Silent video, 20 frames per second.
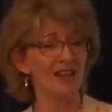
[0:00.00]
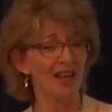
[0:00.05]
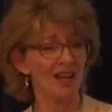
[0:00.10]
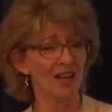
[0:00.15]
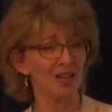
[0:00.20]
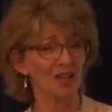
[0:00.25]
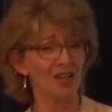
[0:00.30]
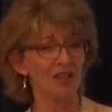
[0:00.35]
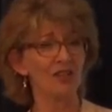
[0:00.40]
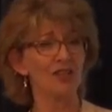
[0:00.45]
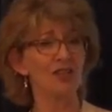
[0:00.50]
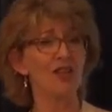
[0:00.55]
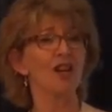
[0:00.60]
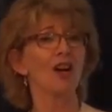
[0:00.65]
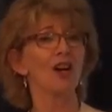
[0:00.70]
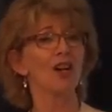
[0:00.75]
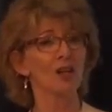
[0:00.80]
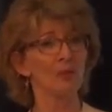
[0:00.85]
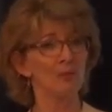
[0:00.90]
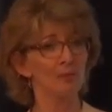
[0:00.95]
nations that
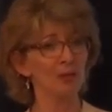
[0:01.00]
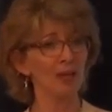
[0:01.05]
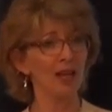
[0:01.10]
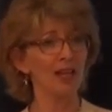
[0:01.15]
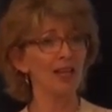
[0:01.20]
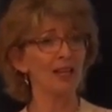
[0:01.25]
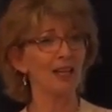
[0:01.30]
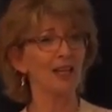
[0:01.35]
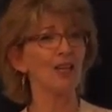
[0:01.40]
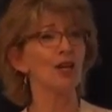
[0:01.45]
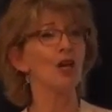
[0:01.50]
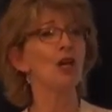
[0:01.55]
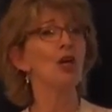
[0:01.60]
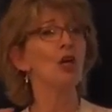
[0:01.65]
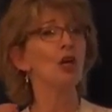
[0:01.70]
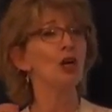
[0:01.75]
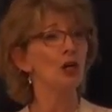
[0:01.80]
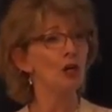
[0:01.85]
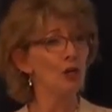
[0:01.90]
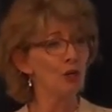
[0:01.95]
are complaining.
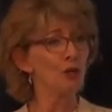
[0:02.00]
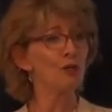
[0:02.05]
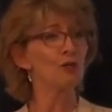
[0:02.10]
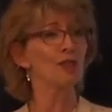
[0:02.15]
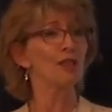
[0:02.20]
Who's